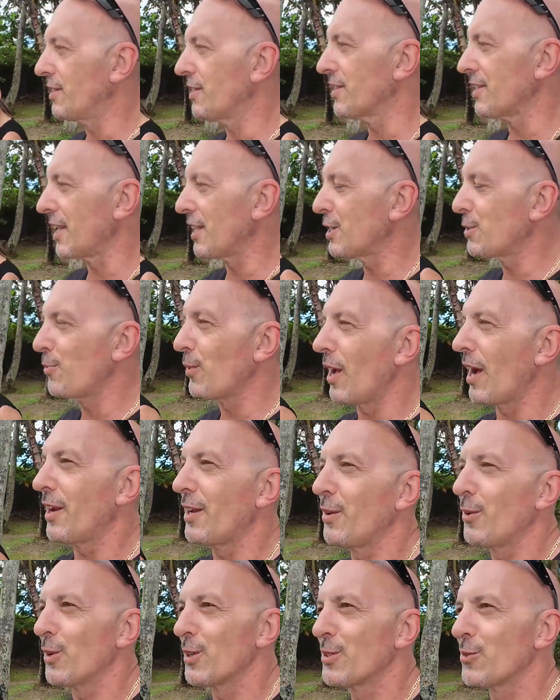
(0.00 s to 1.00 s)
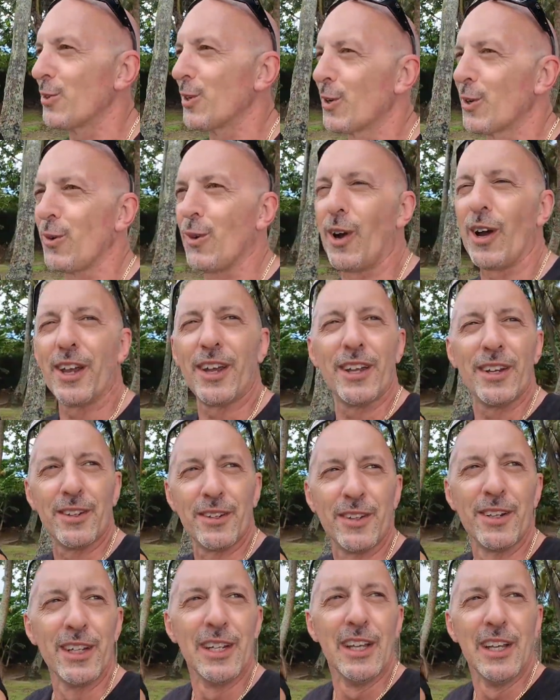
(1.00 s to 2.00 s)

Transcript: It's nice to be out here where it's real quiet and